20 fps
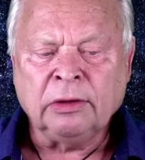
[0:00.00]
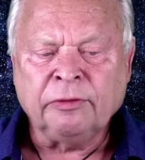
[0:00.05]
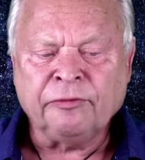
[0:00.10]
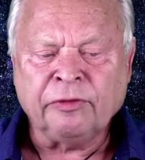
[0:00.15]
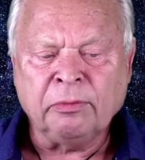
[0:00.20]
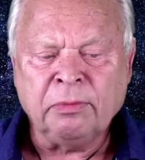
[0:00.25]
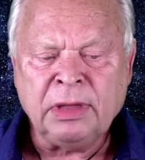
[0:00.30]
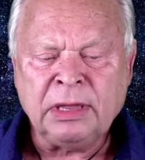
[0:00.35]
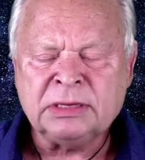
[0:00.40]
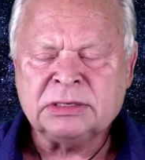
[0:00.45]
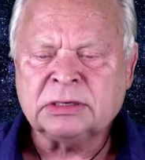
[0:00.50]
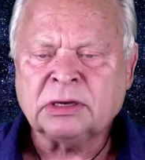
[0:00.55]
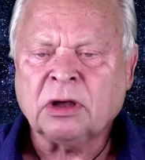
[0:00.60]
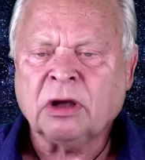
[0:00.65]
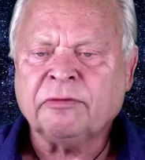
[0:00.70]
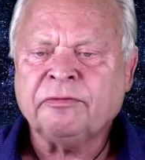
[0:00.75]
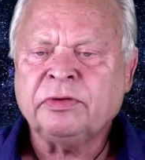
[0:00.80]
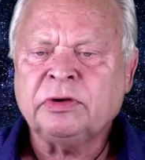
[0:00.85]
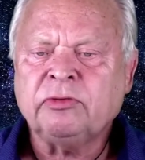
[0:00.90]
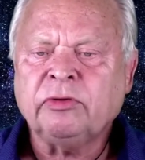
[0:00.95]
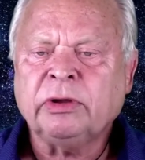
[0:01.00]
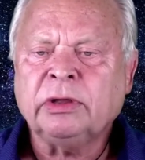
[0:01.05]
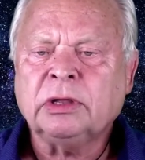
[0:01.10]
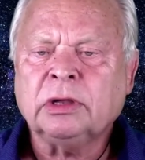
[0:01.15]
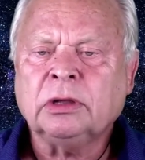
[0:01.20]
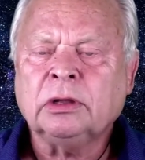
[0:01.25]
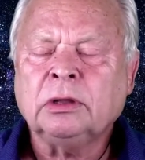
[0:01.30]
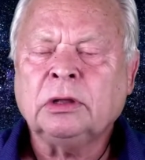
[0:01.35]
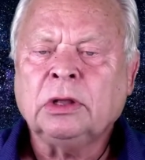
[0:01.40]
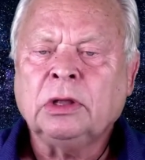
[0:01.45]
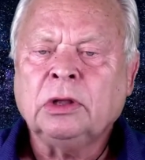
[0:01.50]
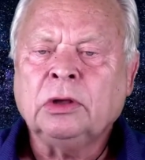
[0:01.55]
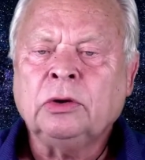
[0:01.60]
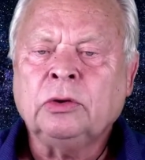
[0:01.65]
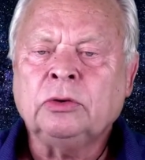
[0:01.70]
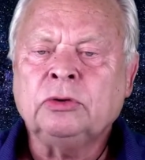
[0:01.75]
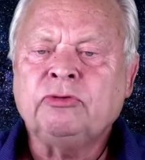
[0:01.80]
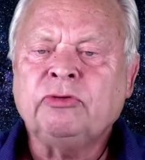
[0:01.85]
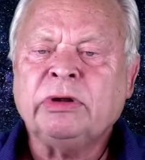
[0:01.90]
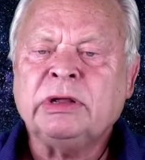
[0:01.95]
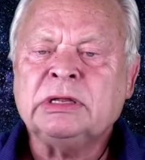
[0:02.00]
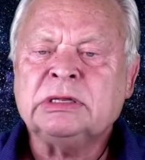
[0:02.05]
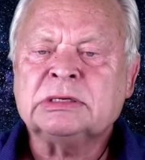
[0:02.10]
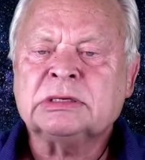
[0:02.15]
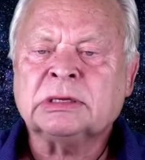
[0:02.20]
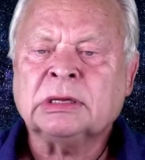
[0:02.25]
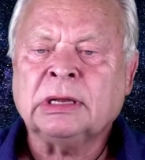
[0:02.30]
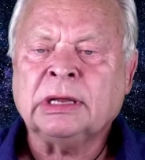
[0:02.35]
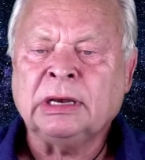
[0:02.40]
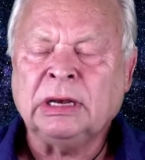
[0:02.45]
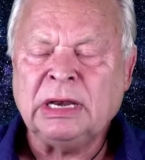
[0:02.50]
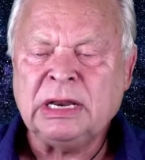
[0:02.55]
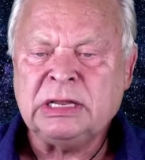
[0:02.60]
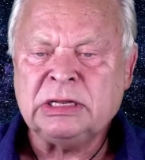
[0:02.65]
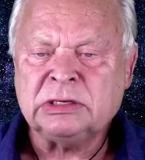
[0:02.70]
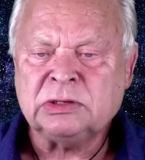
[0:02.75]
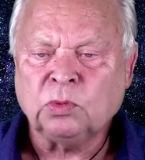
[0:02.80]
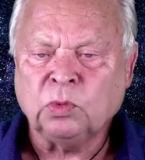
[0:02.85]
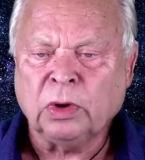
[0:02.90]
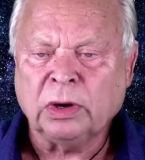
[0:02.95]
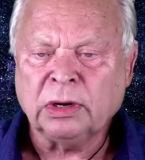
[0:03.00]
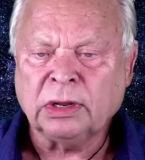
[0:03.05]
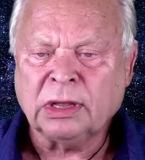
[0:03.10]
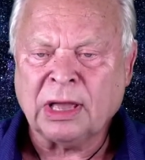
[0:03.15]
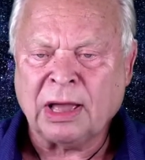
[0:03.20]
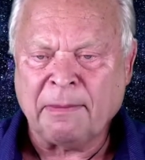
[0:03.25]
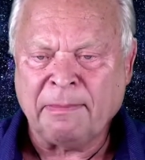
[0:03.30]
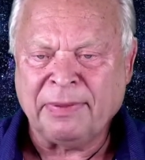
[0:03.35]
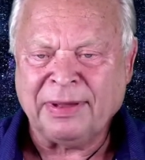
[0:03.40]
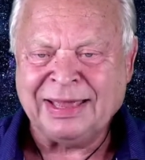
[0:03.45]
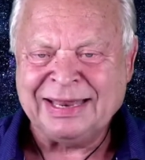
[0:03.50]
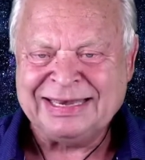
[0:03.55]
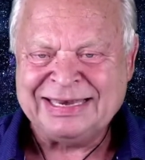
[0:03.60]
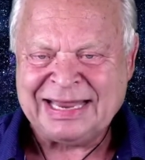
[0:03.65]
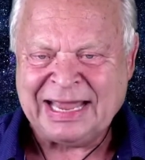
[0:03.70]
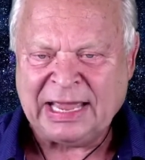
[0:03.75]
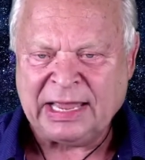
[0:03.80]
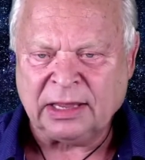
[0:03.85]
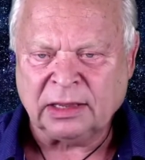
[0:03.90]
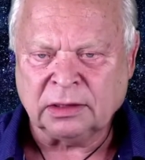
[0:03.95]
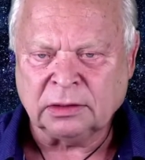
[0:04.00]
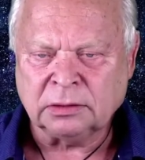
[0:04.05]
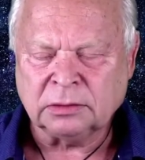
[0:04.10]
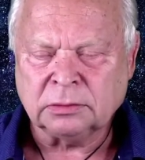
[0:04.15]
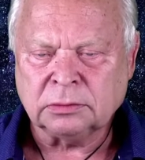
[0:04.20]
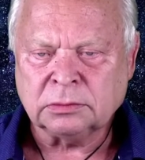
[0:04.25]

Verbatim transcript: For me, as a coffee drinker who drinks at least one cup a day.